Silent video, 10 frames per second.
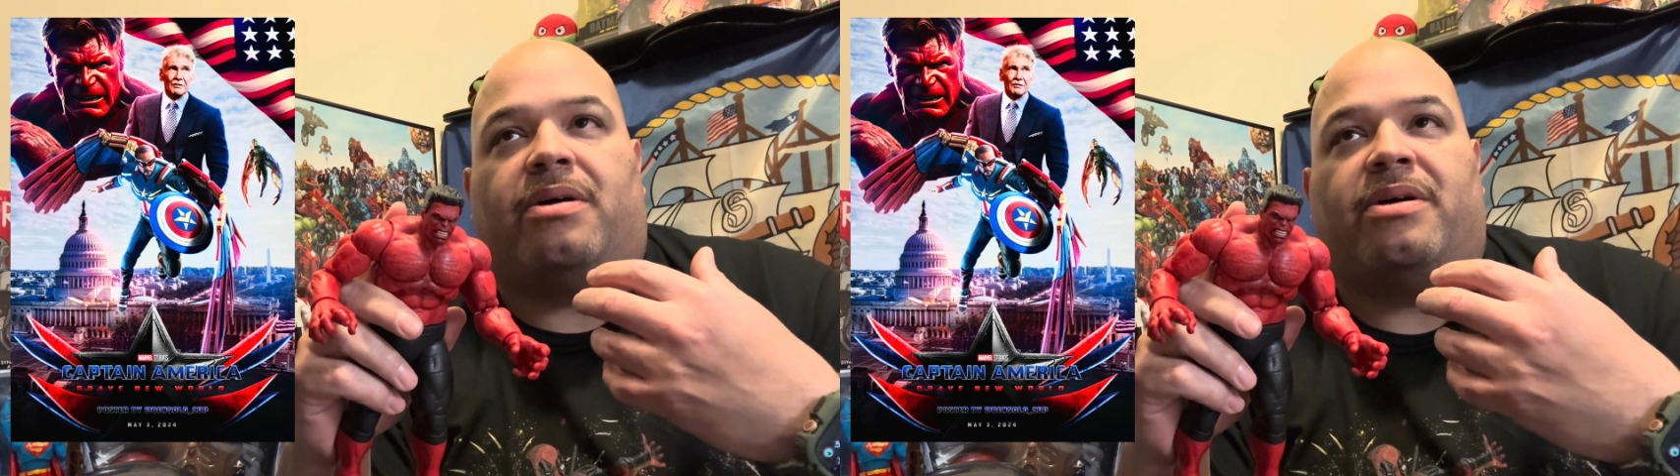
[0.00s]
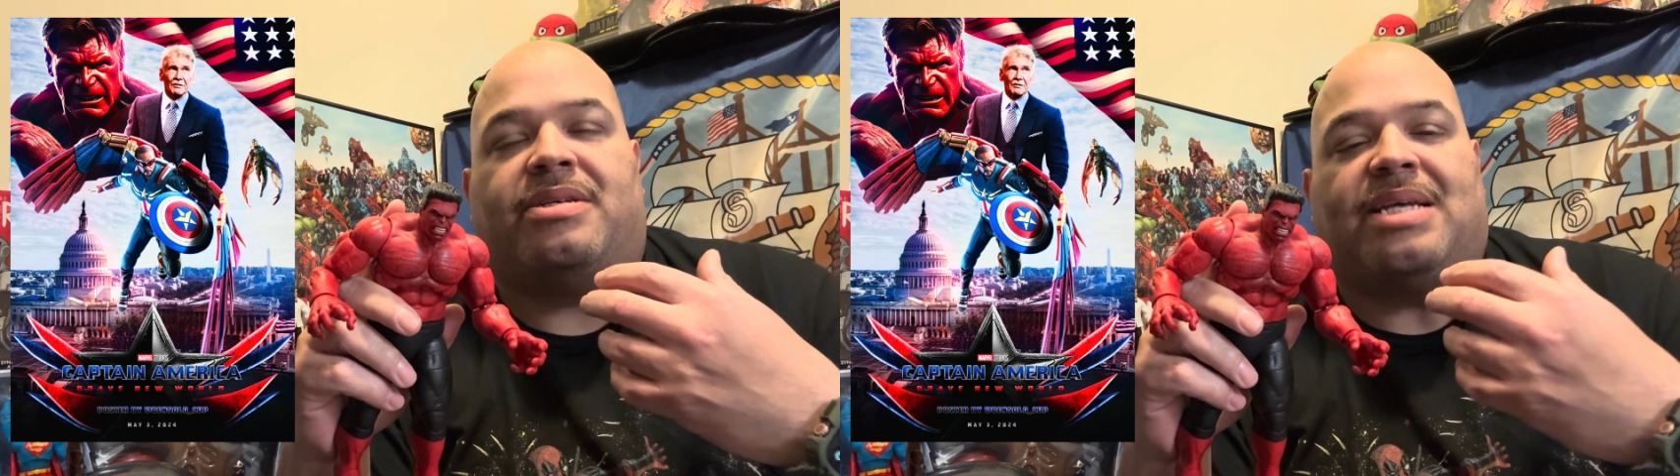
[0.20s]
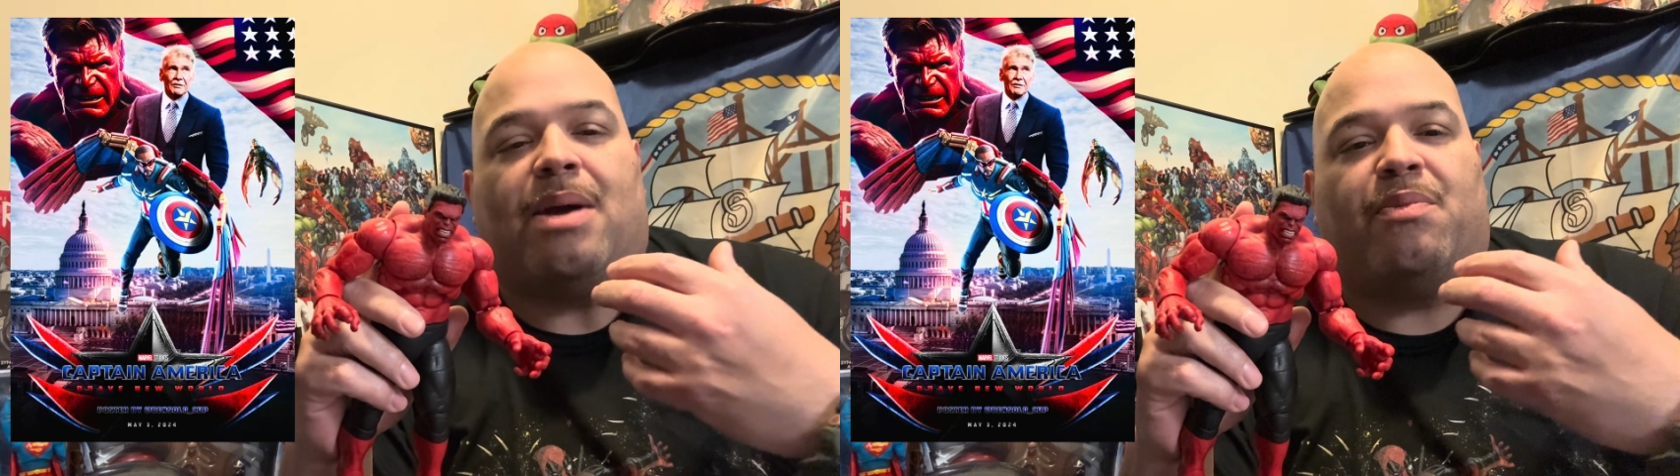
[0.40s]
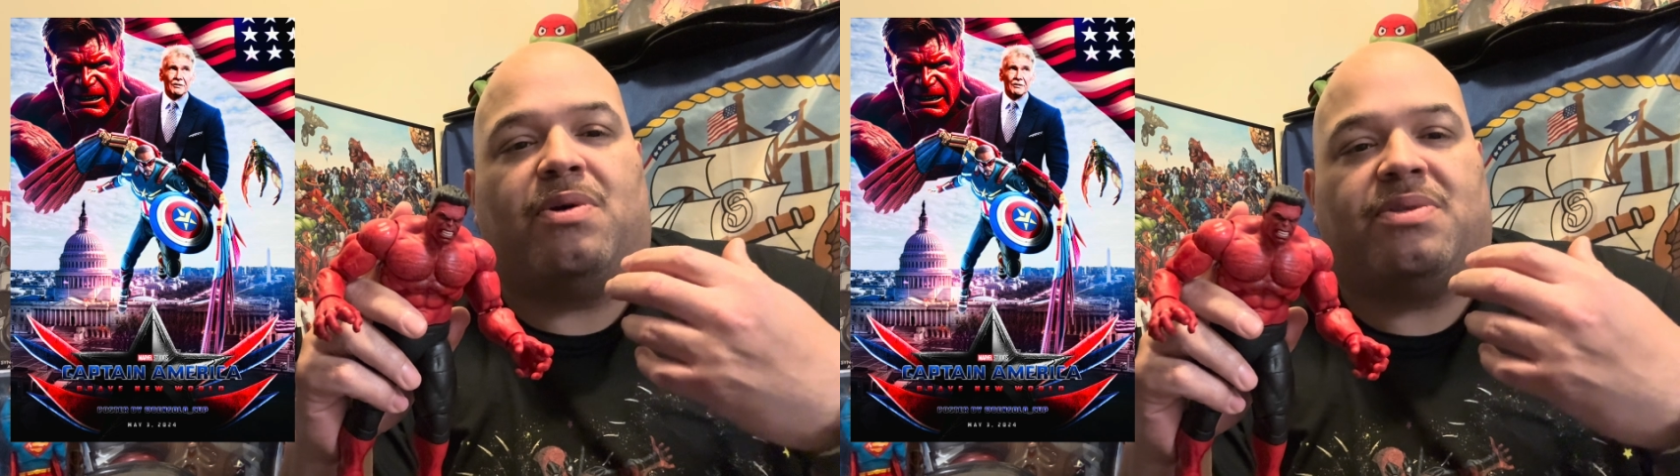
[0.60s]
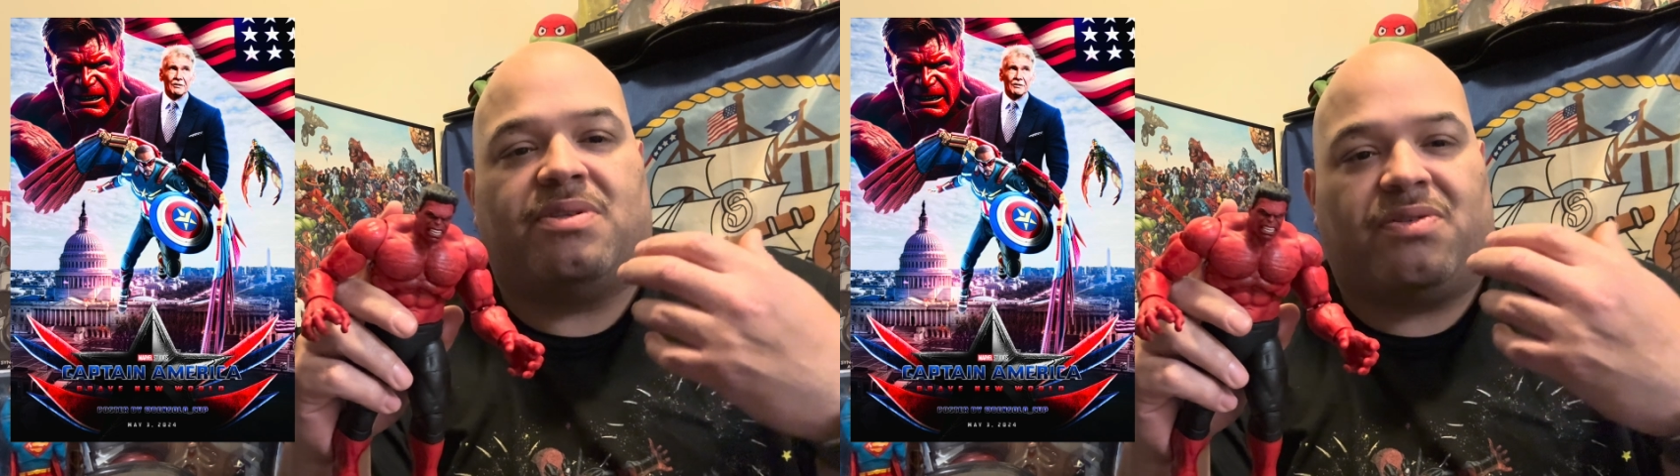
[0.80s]
Sam
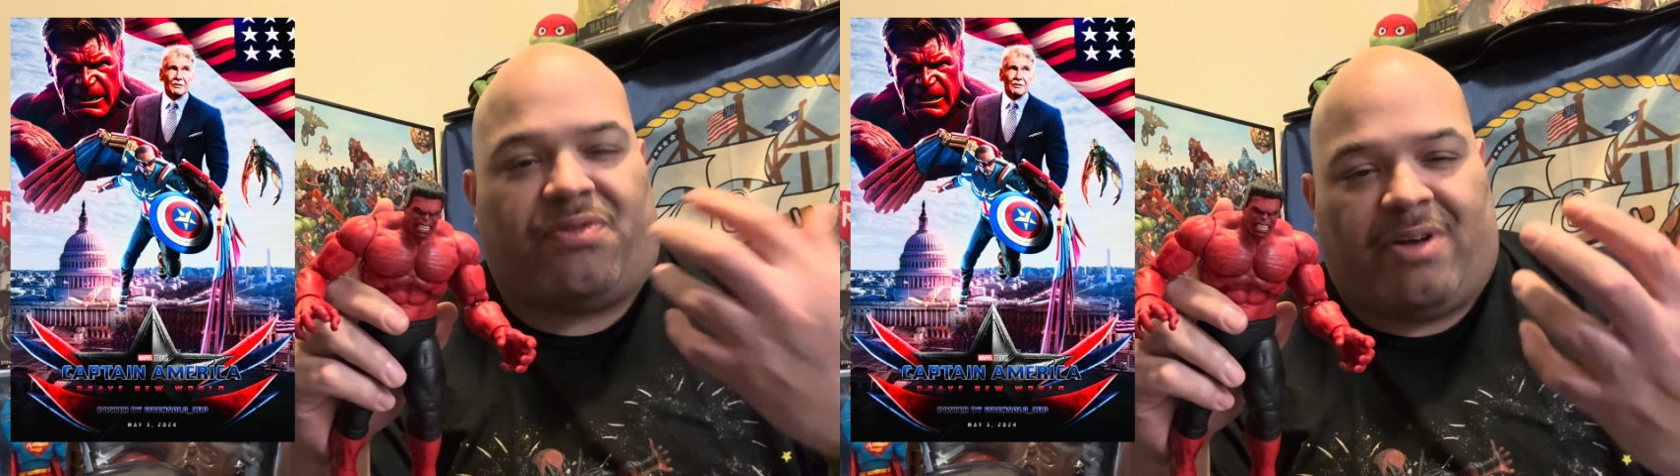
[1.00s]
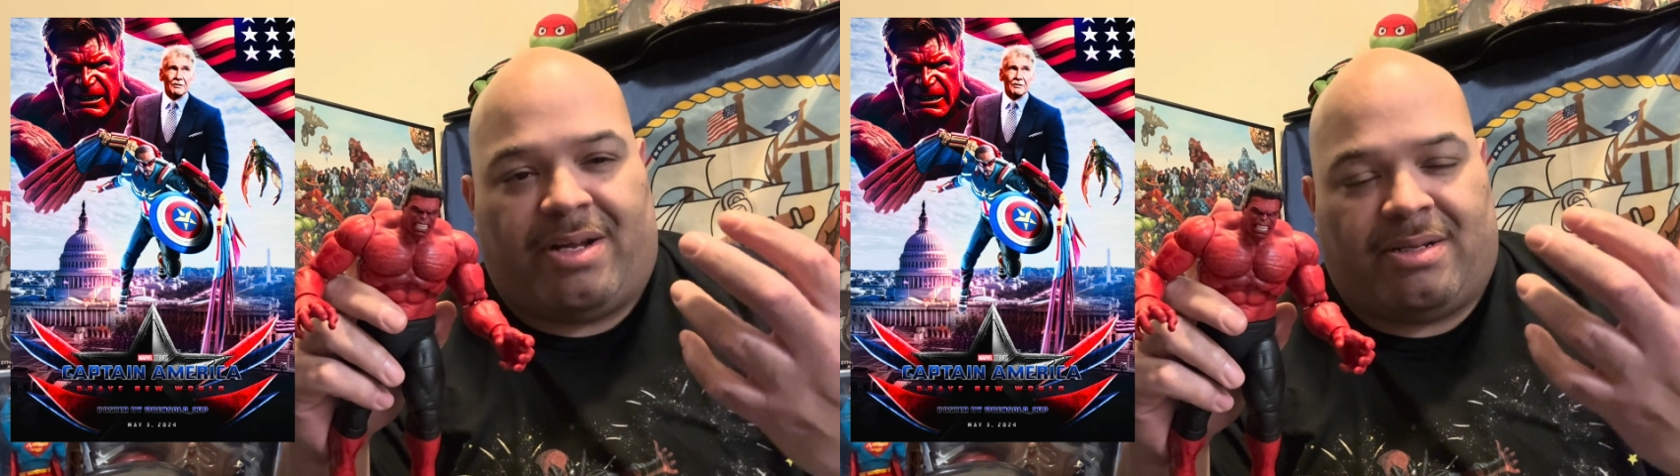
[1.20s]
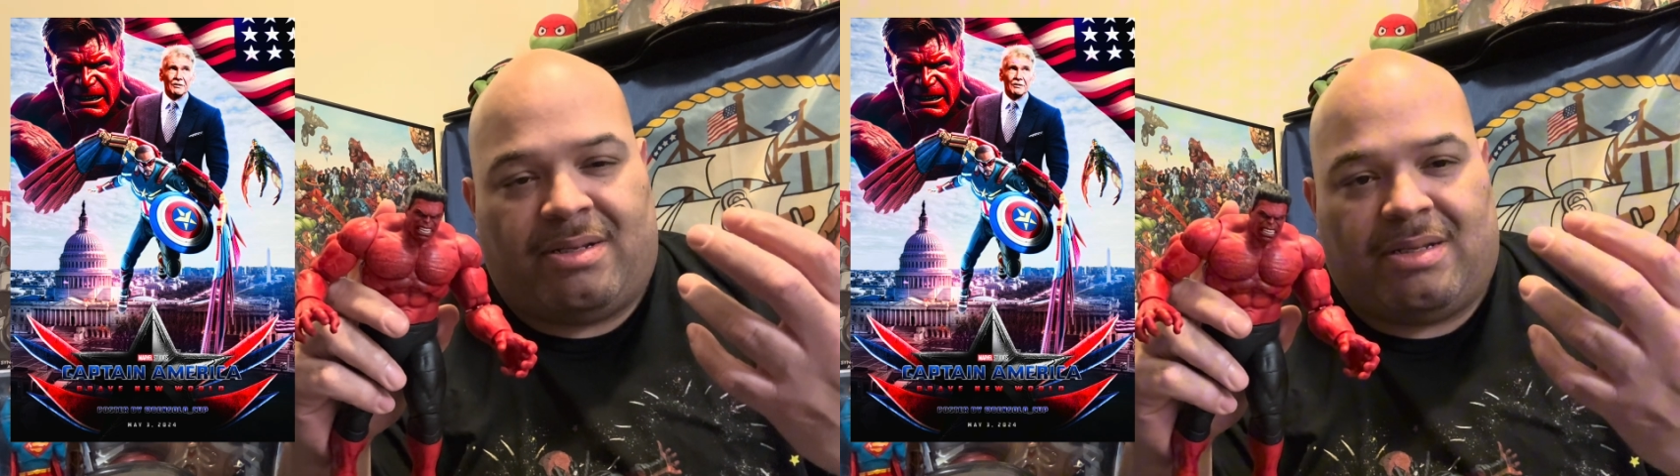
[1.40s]
Wilson's friend,